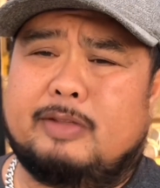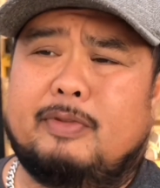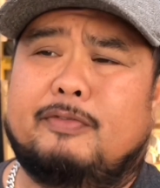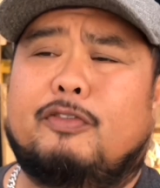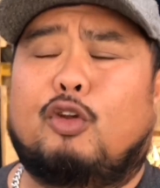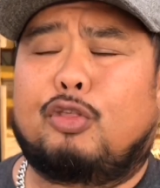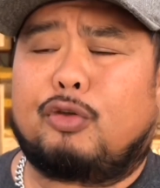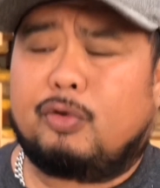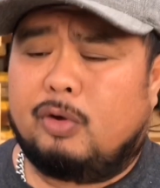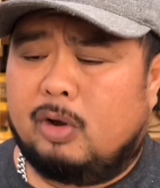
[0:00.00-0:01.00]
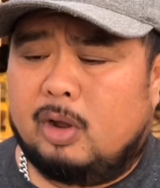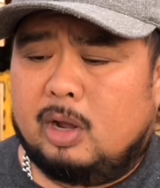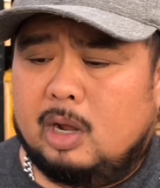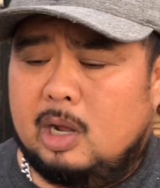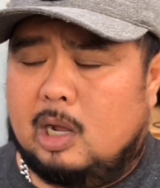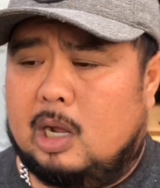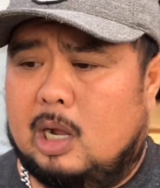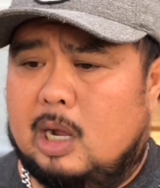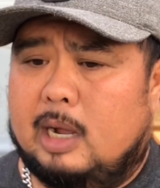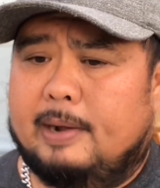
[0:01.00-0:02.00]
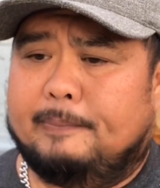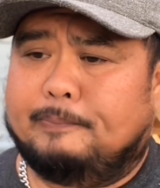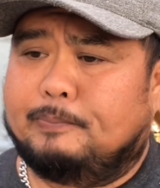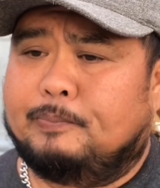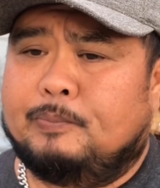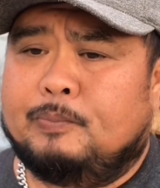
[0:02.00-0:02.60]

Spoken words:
even further. What